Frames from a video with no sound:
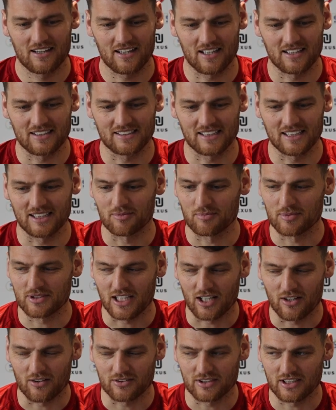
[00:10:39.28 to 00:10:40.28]
they see
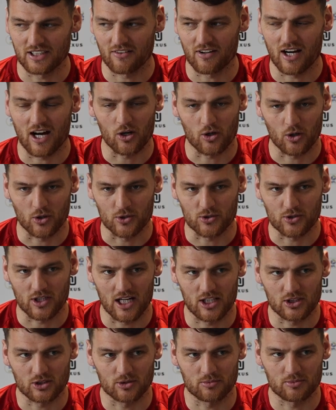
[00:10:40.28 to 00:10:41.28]
themselves either out of
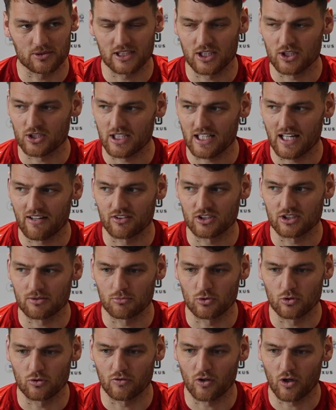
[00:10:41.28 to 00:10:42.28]
contract or potentially having to
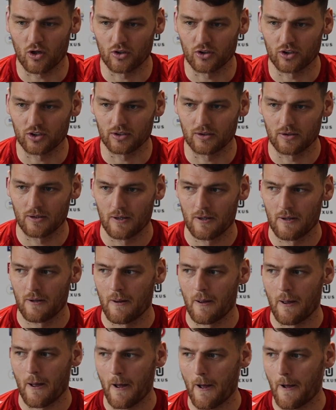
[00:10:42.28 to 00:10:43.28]
move on, and
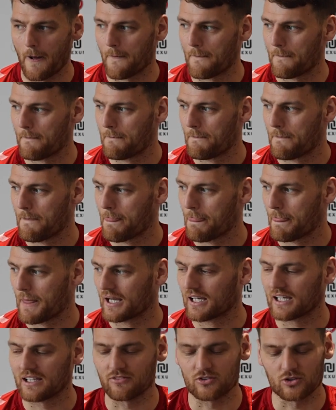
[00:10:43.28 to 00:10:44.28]
um,
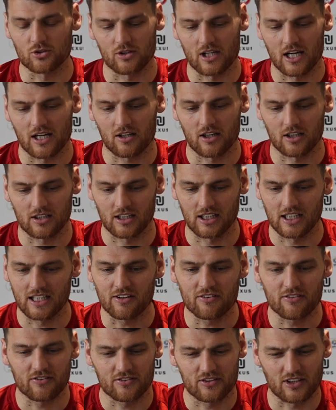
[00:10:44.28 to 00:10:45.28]
that gives you that kind of
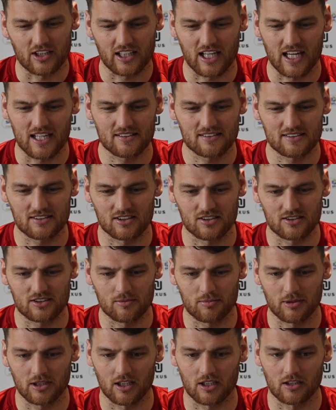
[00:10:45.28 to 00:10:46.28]
lift, I guess, to,
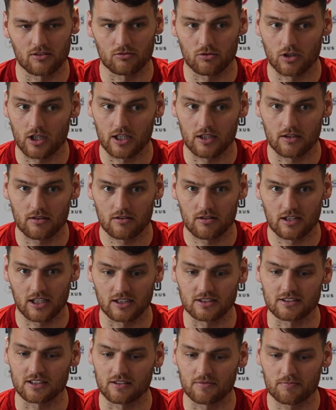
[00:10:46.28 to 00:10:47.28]
to be like, right,
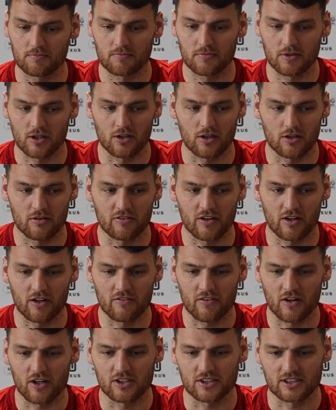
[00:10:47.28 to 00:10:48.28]
things are, are very,
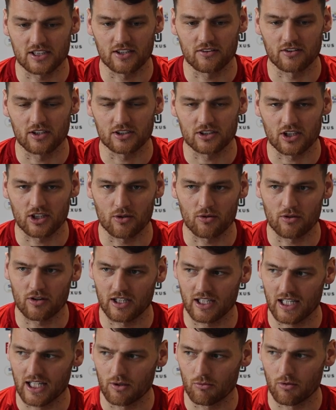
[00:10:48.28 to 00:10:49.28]
very serious. I don't
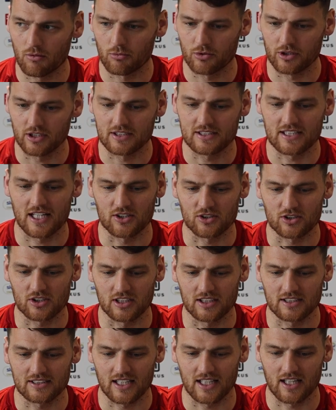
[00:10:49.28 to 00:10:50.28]
think anyone would
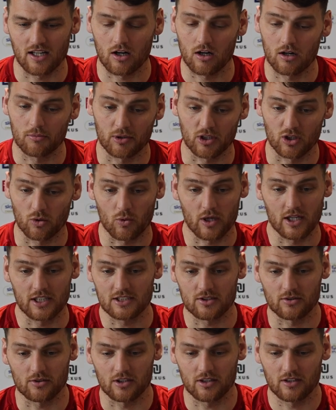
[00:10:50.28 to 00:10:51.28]
intentionally say, oh, I'm going to wait
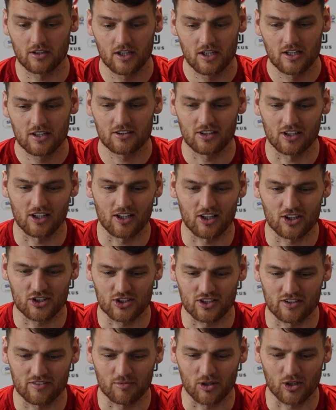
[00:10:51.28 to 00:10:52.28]
till the, the last
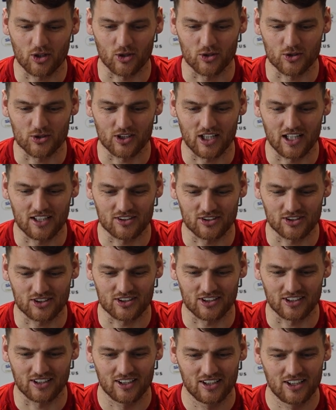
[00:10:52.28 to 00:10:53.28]
year of my contract just
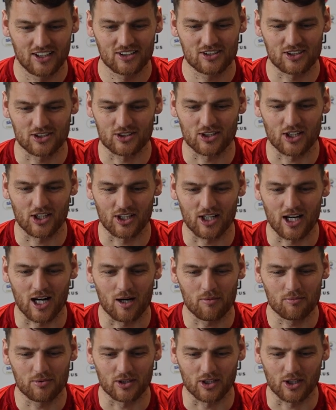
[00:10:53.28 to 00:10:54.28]
to, to turn
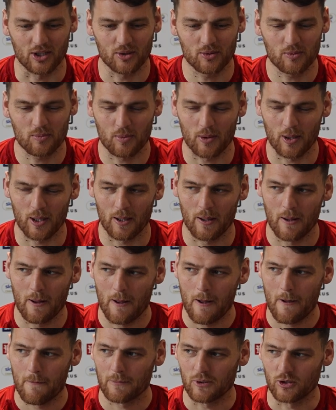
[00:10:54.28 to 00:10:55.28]
up, you know, but
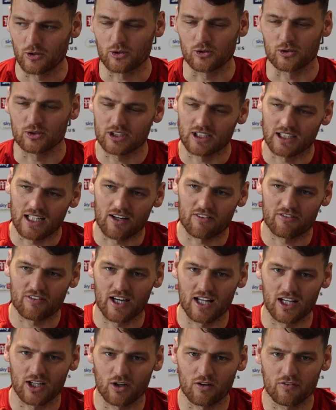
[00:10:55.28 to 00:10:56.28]
you do see that
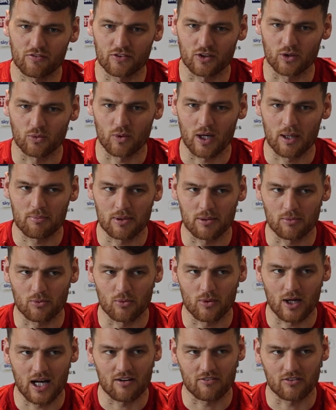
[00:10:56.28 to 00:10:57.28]
fairly often where people
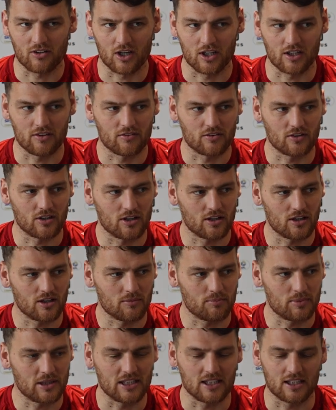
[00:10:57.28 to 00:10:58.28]
will have kind of a,
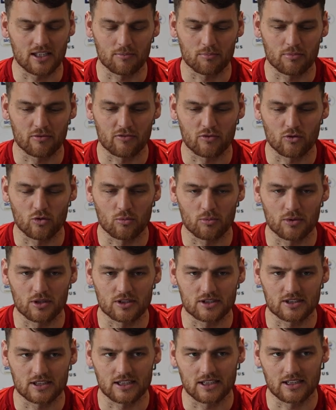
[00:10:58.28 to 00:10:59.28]
a peak in
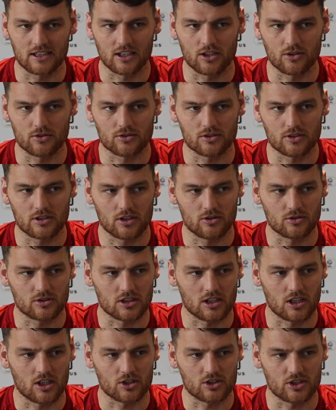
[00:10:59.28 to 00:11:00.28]
performance in those, those
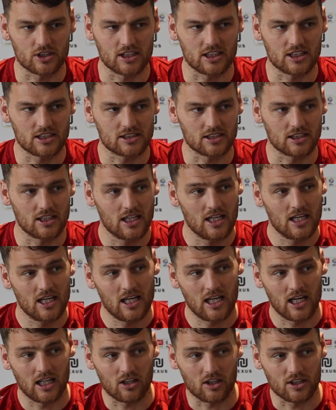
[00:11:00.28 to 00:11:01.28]
last years. And,
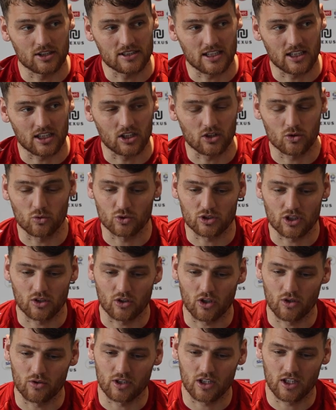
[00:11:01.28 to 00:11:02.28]
and, like you said, it can also
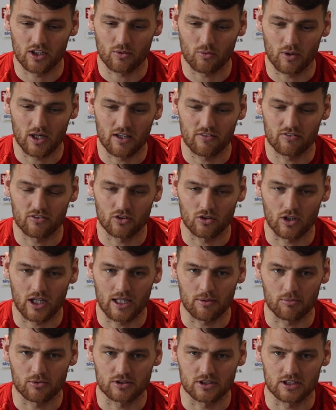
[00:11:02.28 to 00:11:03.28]
go the other way if you're not
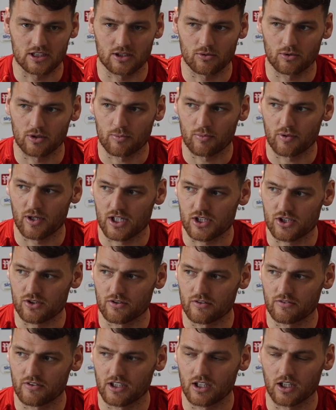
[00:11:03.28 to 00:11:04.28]
able to deal with the
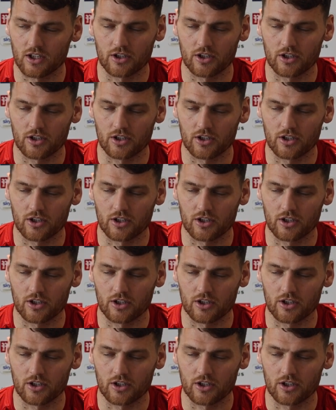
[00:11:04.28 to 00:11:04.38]
pressure of the